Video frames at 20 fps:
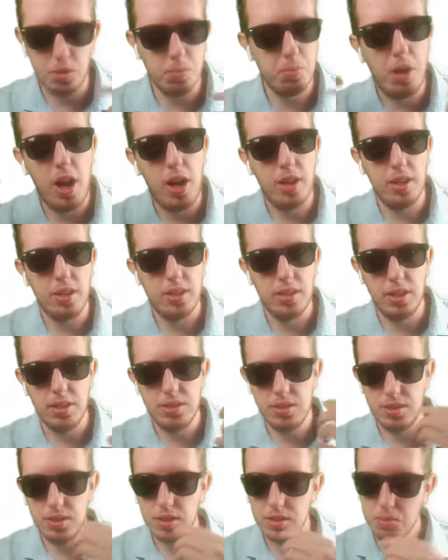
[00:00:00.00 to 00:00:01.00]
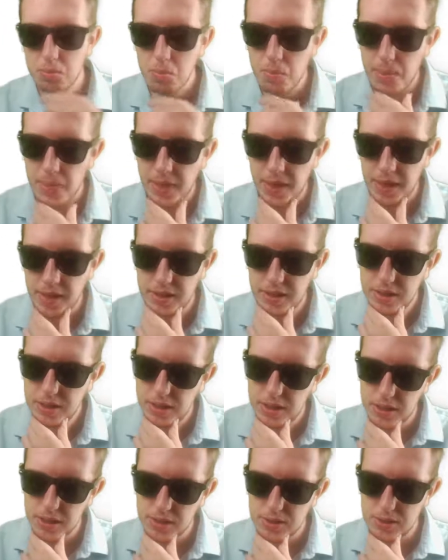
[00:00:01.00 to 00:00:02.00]
a palette cleanser.
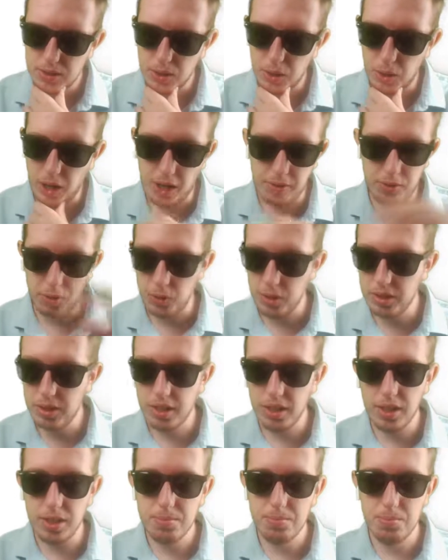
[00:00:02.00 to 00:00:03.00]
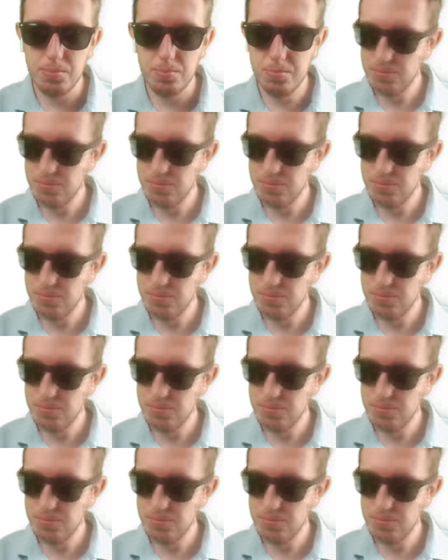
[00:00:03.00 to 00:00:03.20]
So I have no idea.